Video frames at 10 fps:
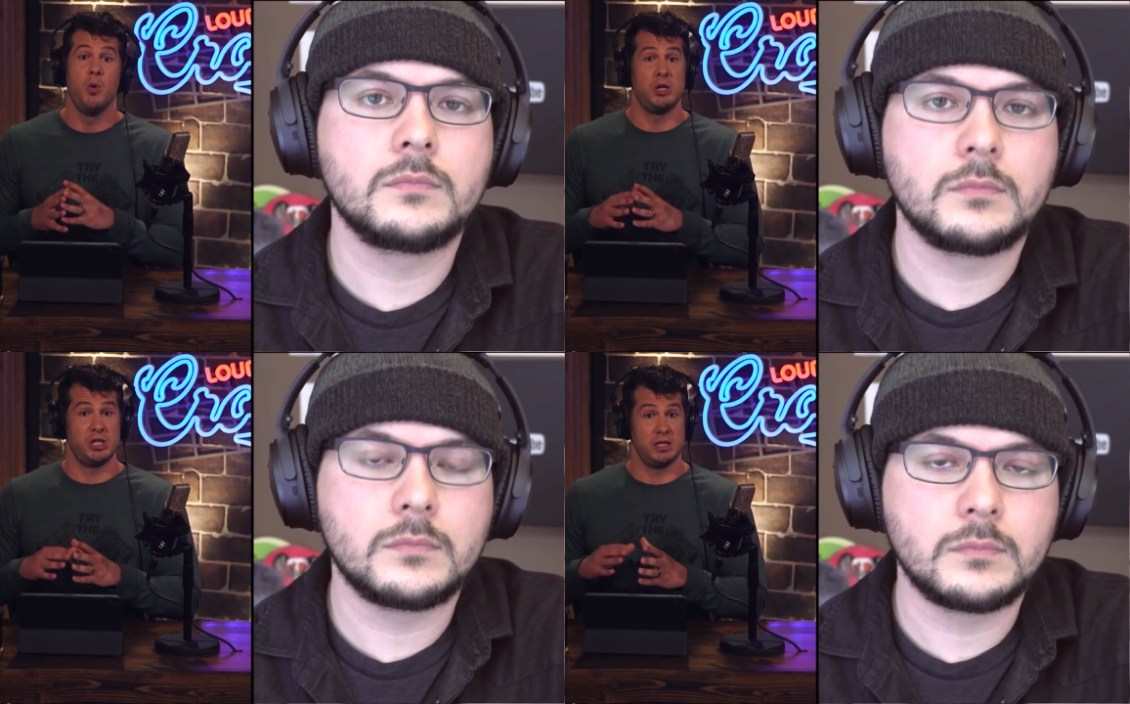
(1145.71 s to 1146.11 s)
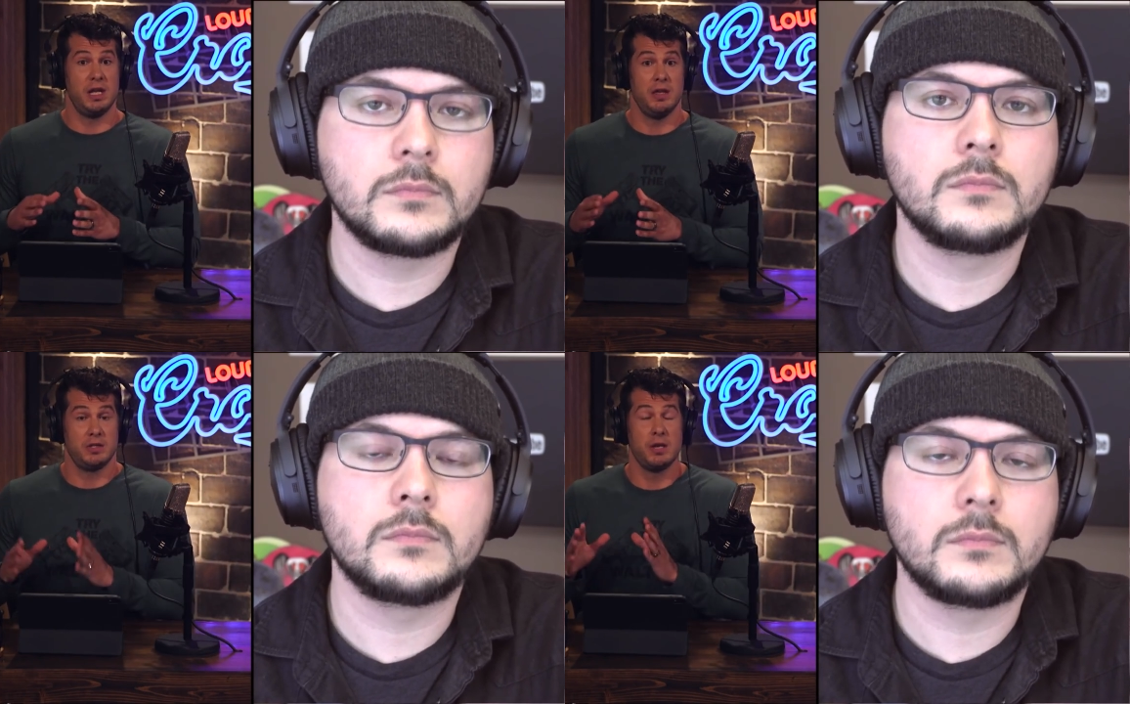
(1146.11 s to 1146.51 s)
Speaker 1: which is
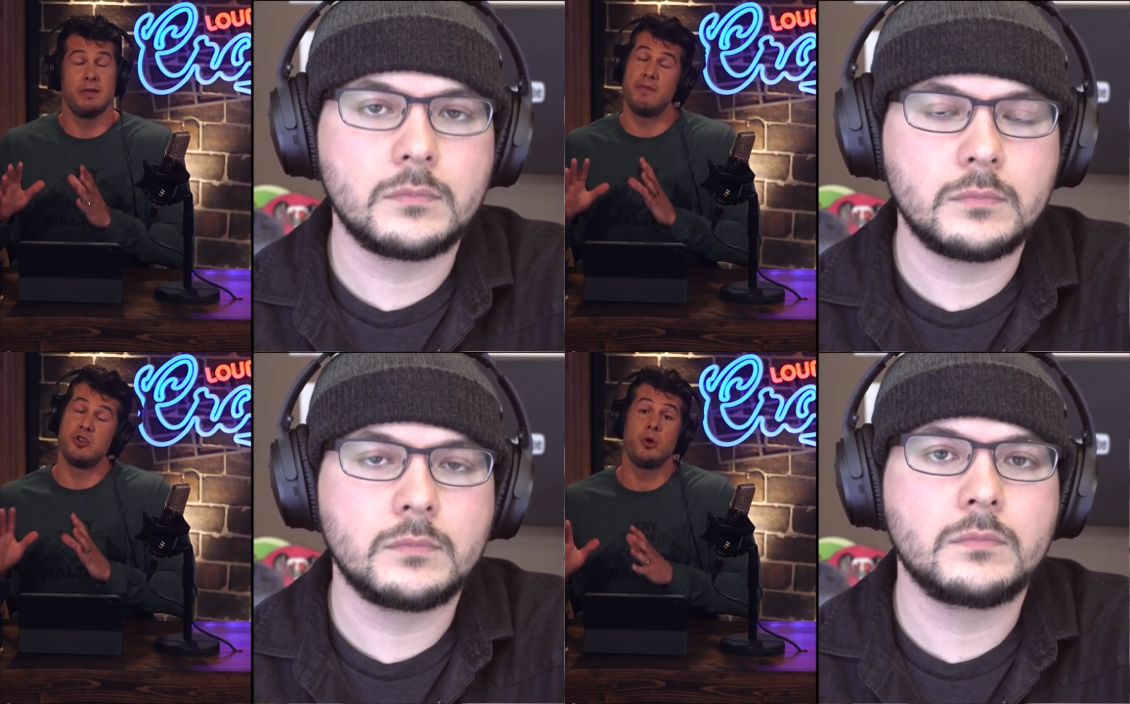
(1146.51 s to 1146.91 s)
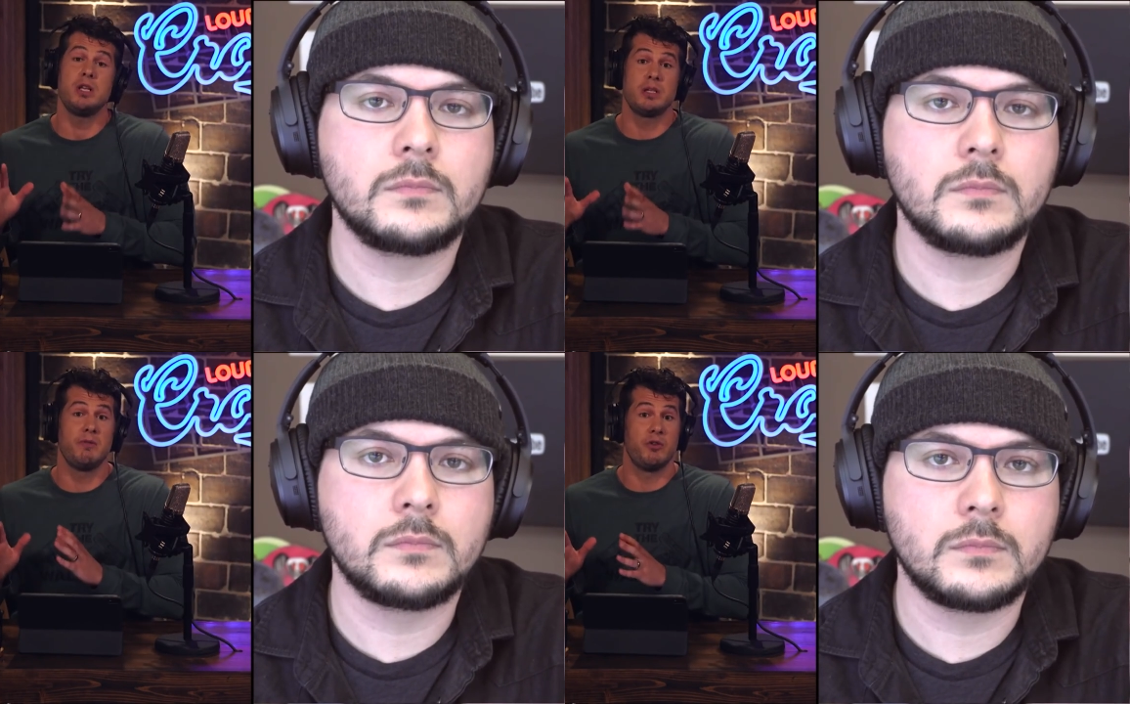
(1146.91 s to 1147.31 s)
they've
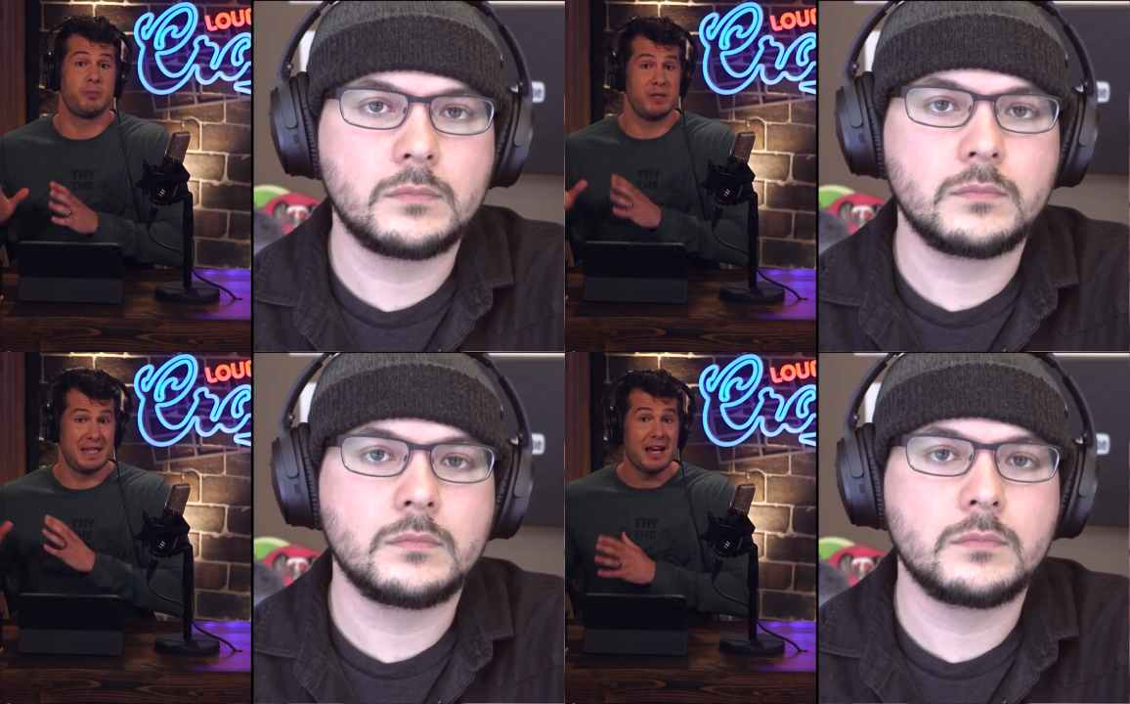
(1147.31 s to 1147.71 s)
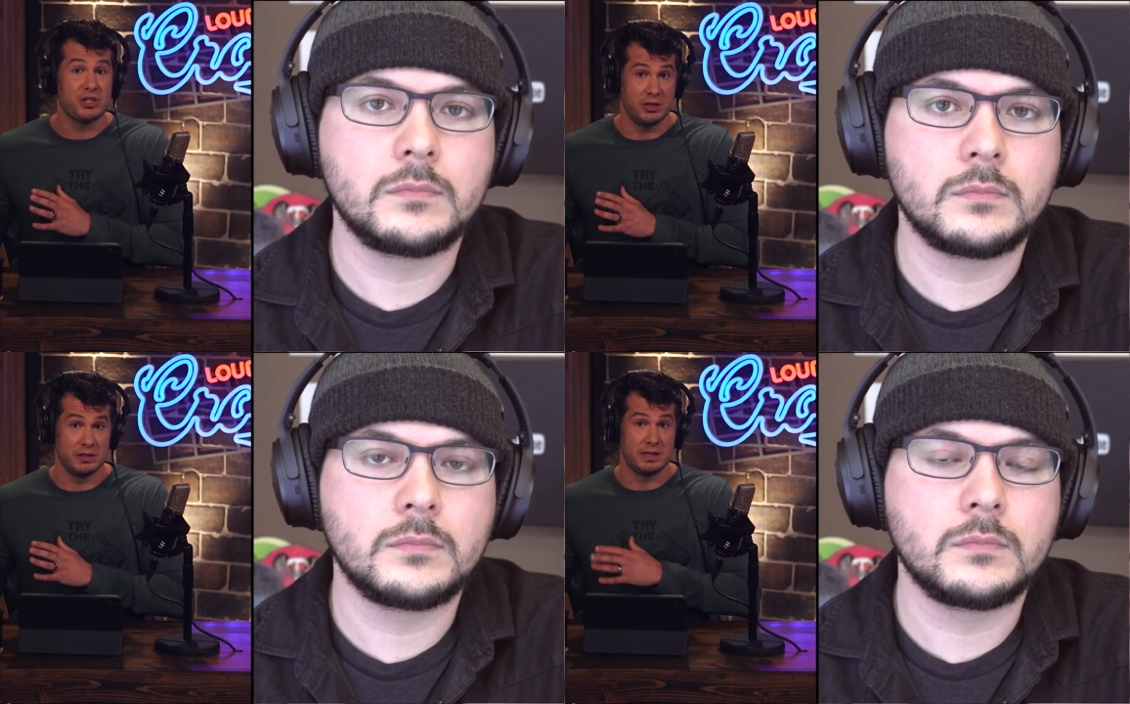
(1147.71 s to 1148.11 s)
enjoyed some of those
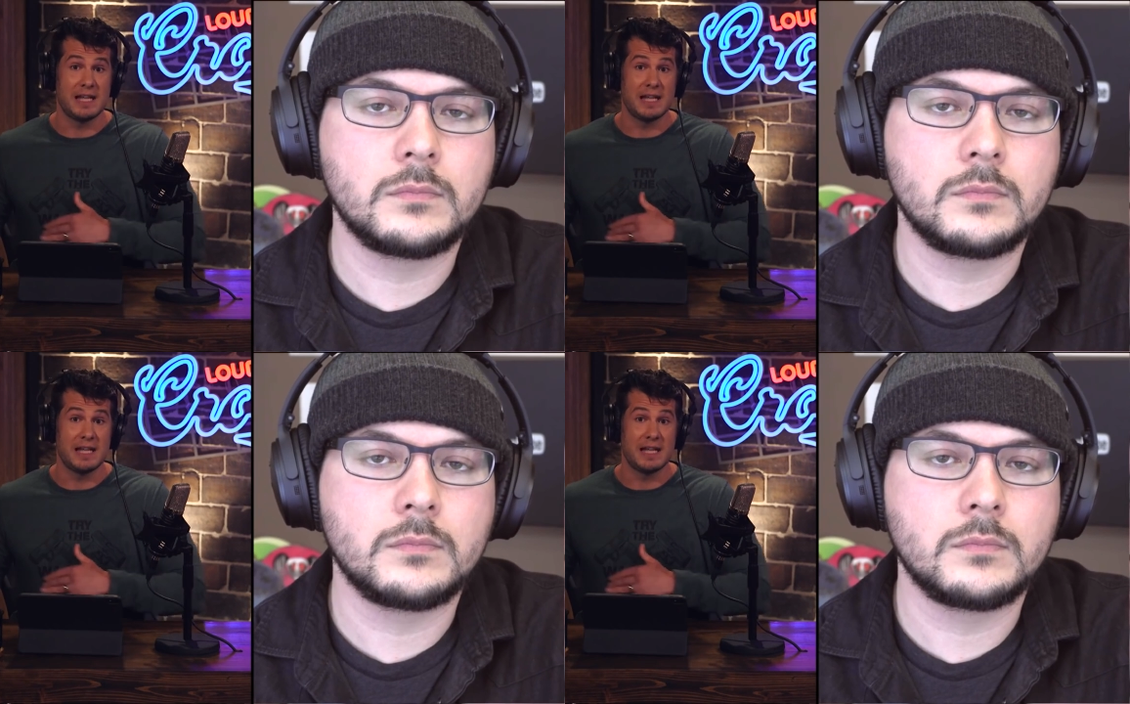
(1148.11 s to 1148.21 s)
protections.